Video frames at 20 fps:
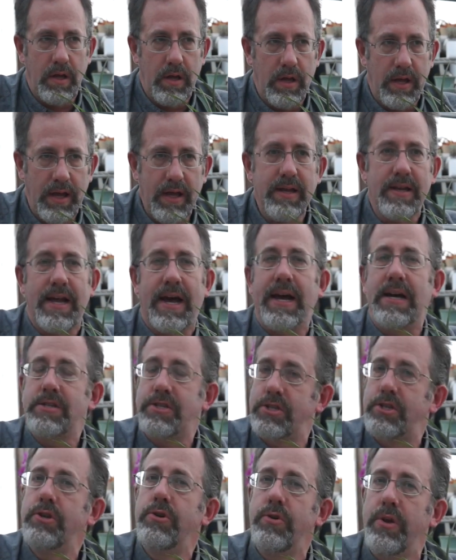It
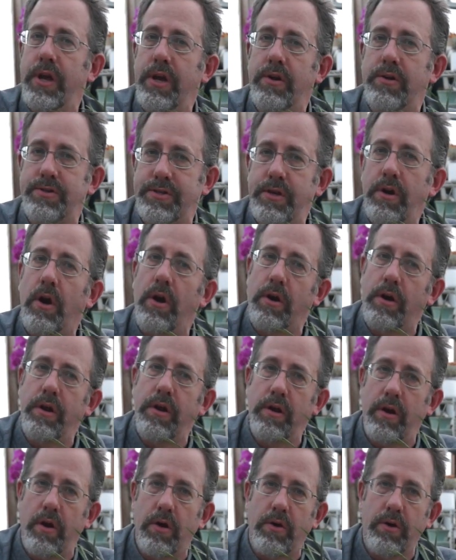lasts 2 years in our
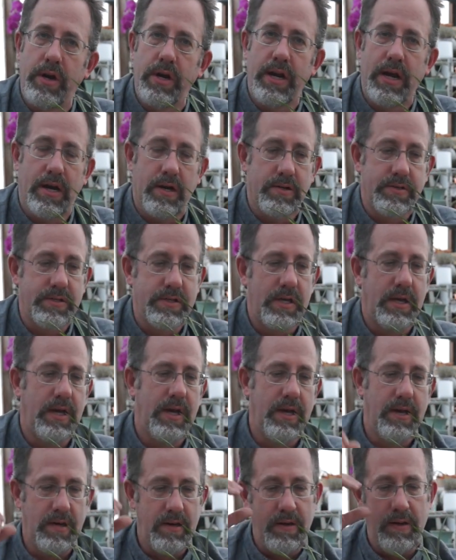greenhouse,
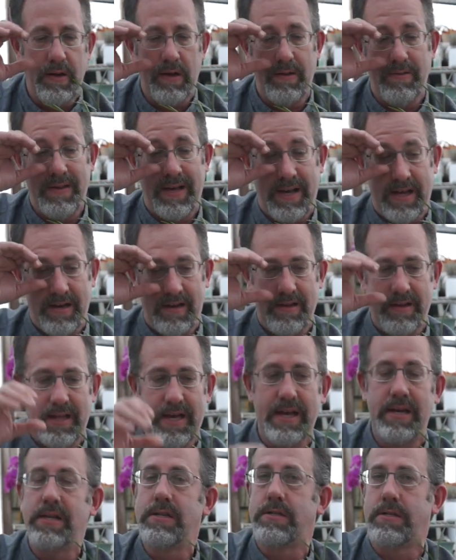and
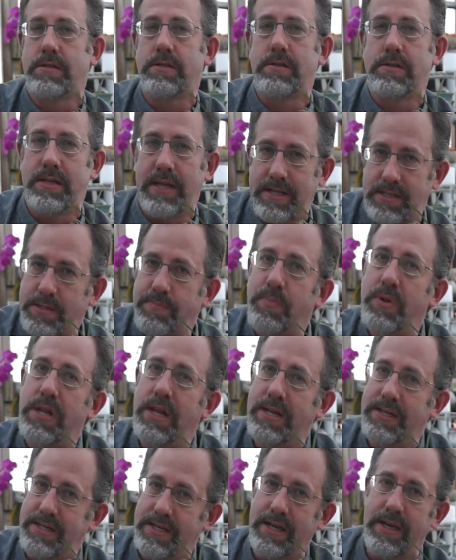that's
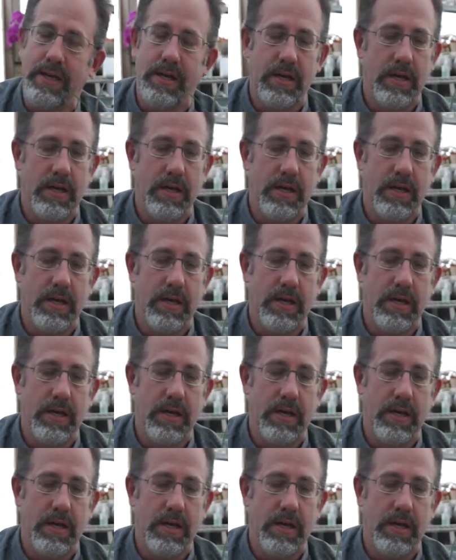plenty.